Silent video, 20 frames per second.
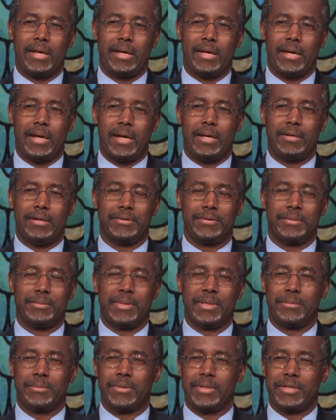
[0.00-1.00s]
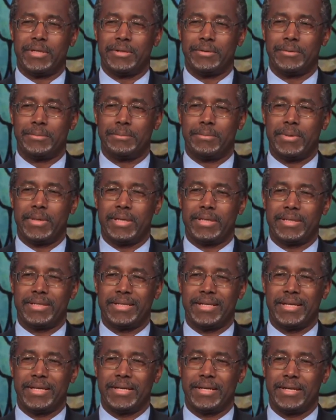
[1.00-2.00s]
I don't remember you, but
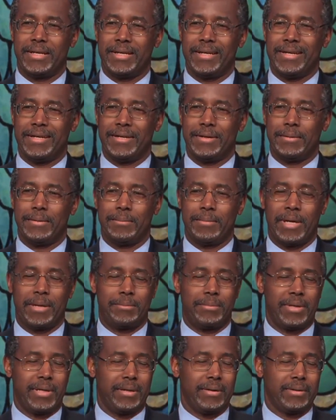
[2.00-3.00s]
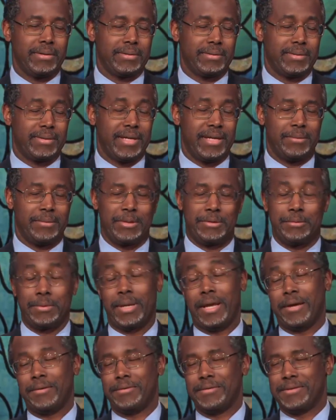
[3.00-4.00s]
my parents tell me when
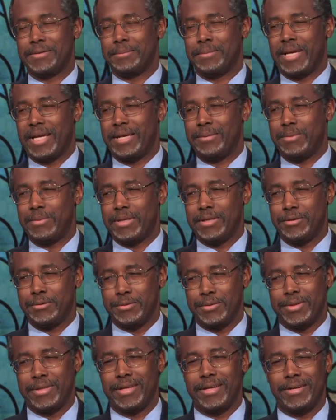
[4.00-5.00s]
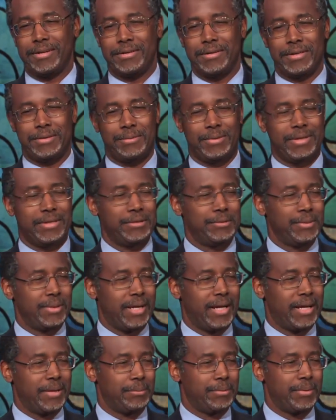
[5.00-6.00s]
I was a baby you were the only one who would
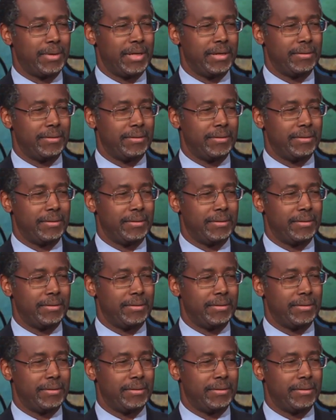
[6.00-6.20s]
operate